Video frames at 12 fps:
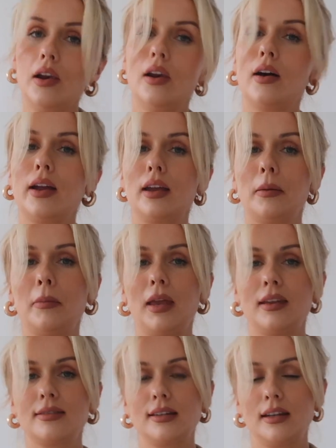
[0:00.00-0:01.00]
I like
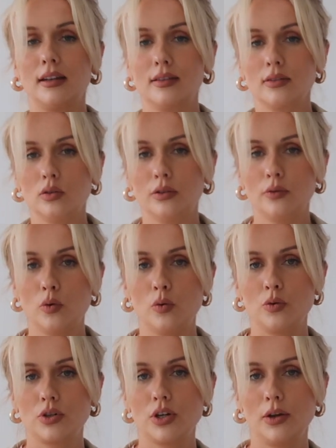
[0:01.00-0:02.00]
mixing sort
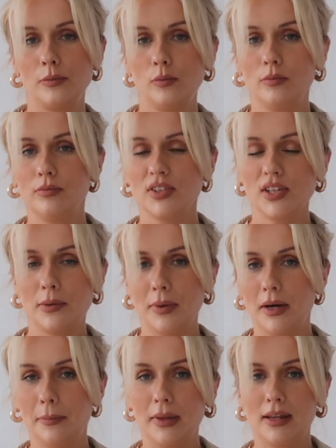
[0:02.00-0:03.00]
of autumn
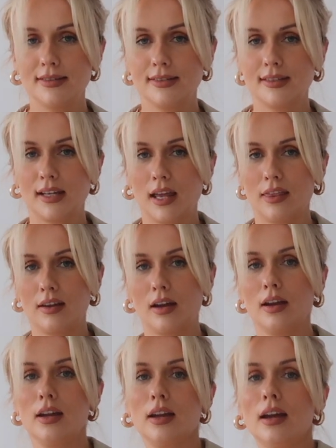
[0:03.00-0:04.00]
summer pieces together
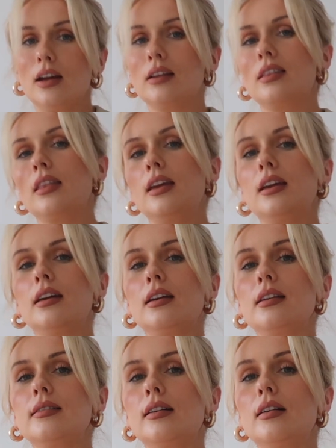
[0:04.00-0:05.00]
and think
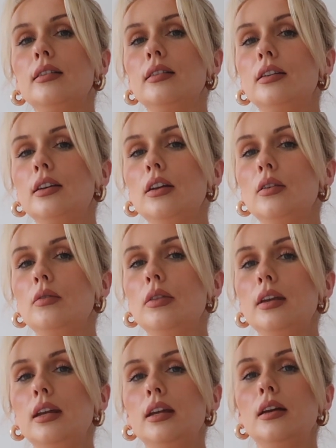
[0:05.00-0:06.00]
it's kind of cute,
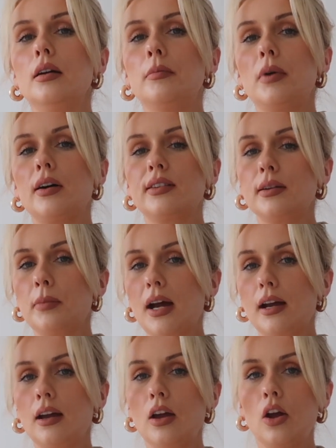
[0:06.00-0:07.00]
the basket
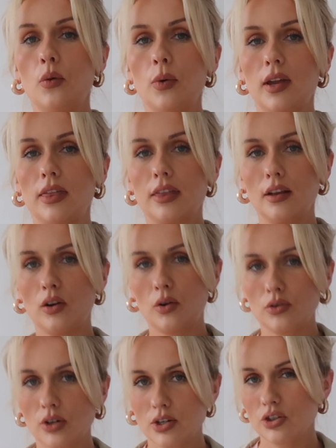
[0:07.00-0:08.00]
bag with the
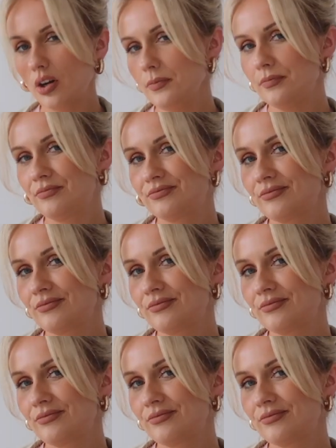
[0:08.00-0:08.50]
long trench coat.